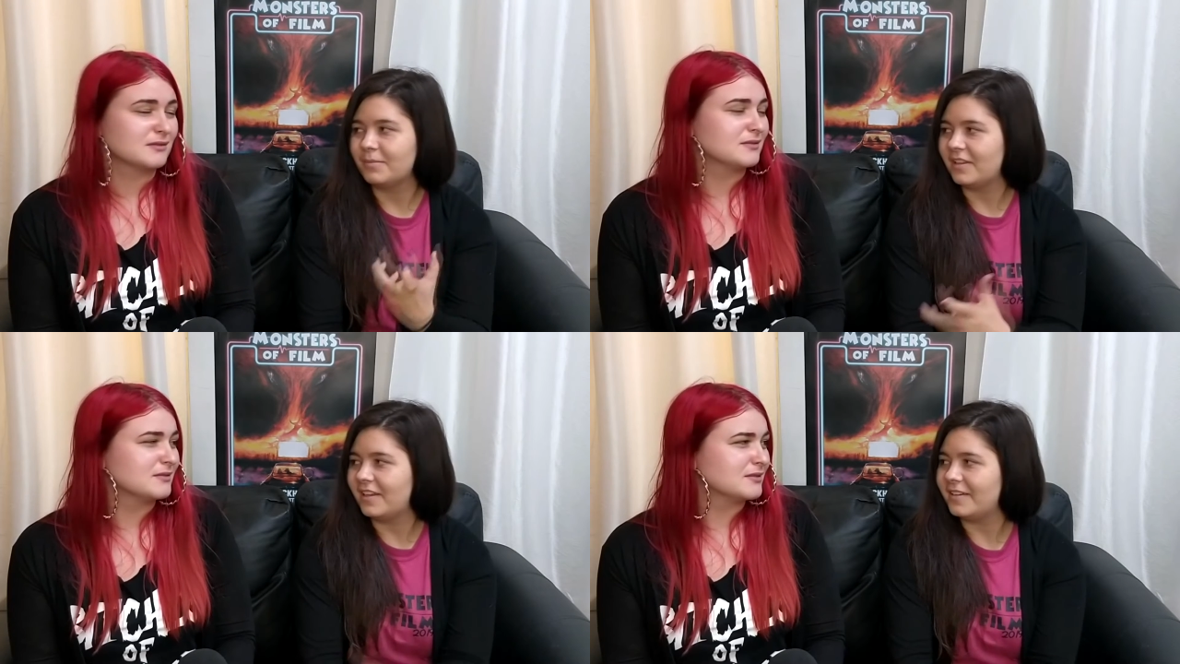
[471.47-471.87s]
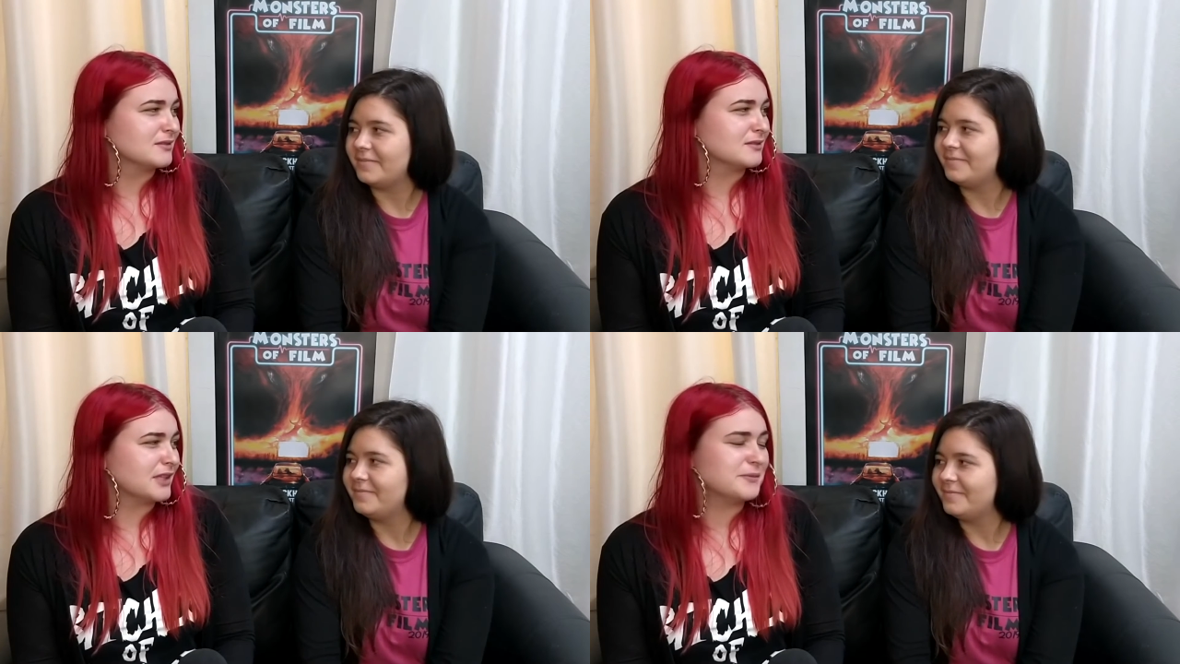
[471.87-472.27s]
Speaker 1: up a lot.
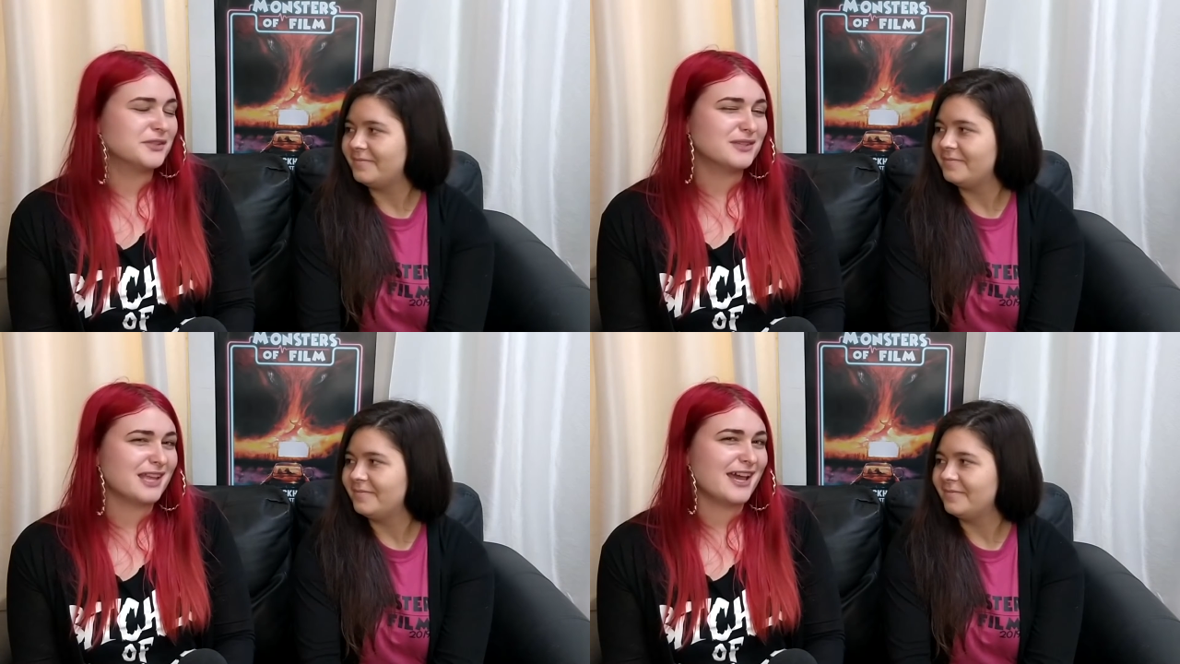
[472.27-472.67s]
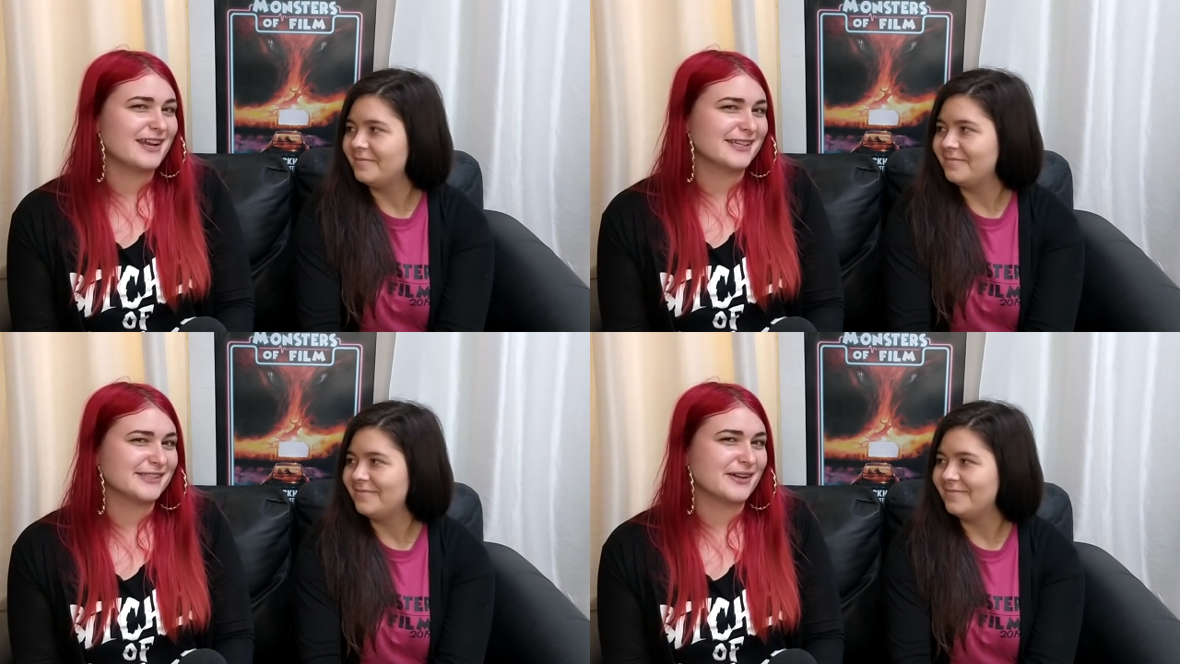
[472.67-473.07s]
I'm so glad
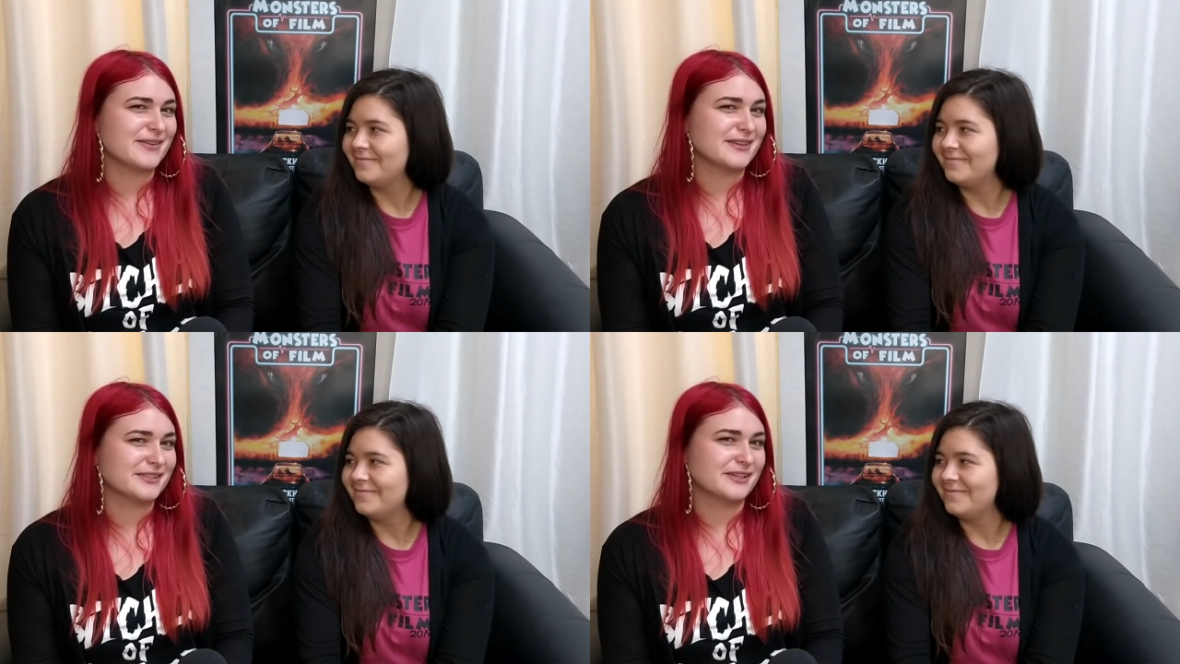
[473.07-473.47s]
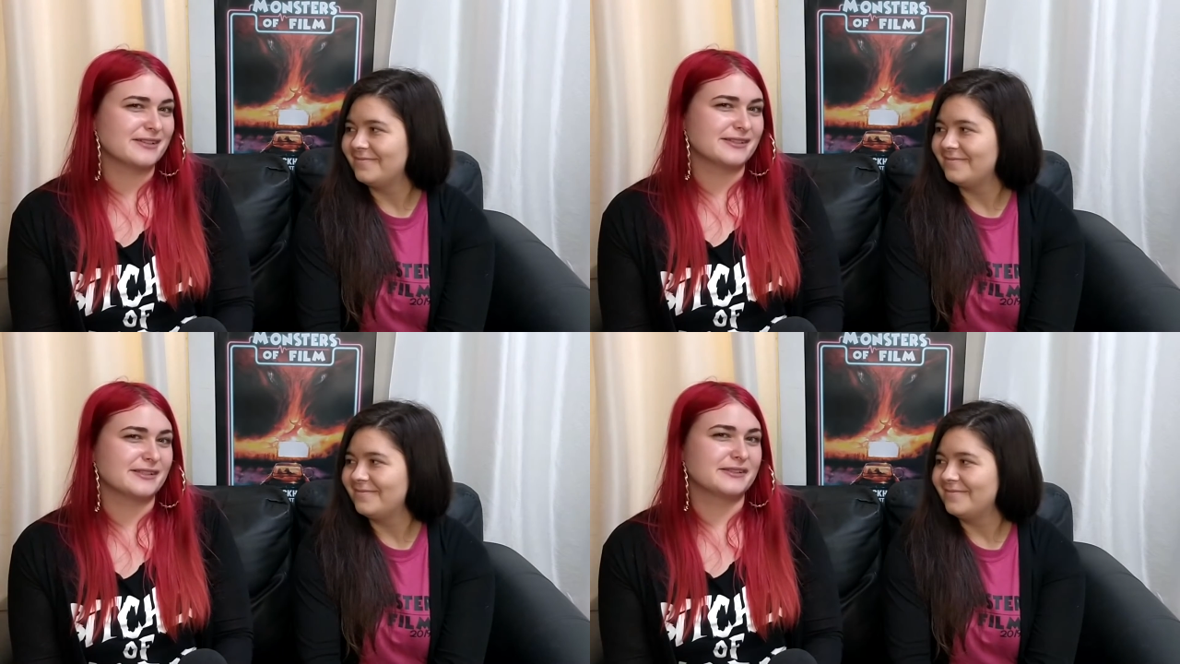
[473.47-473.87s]
I saw saw
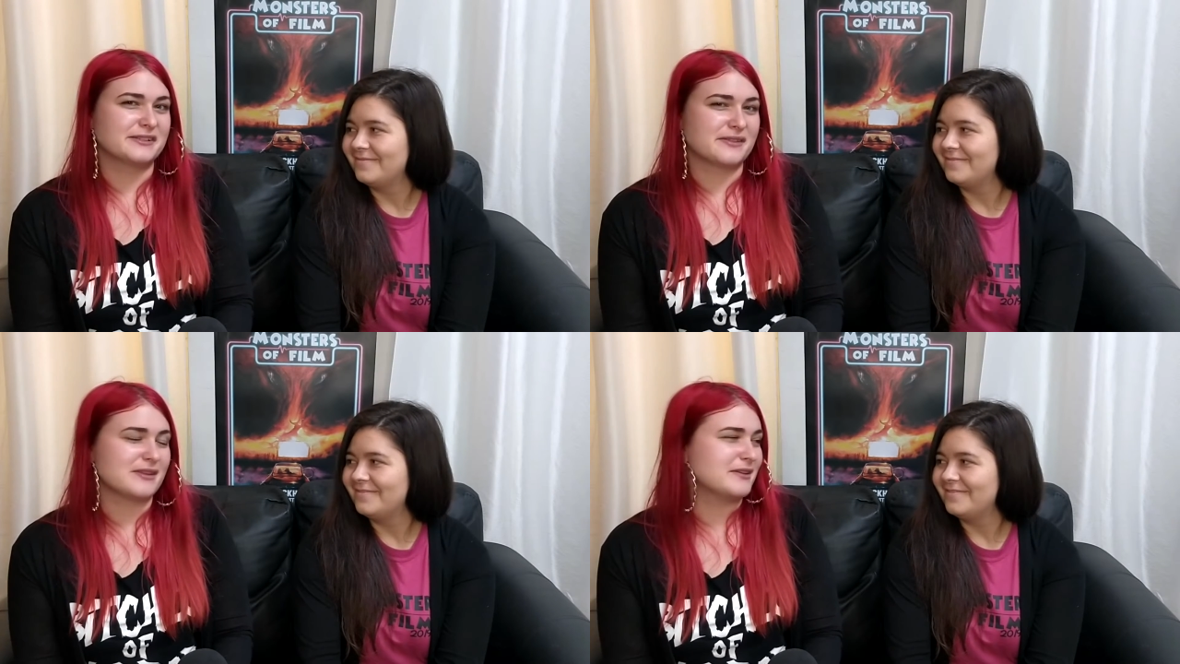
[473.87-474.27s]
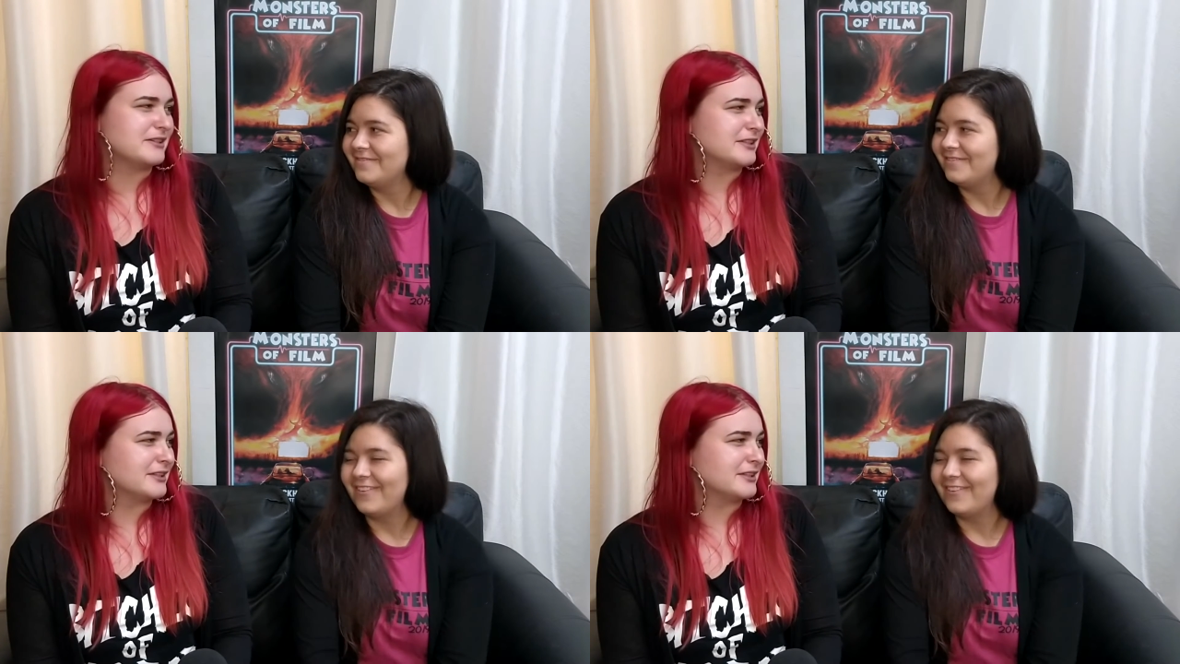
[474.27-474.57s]
this at the theater.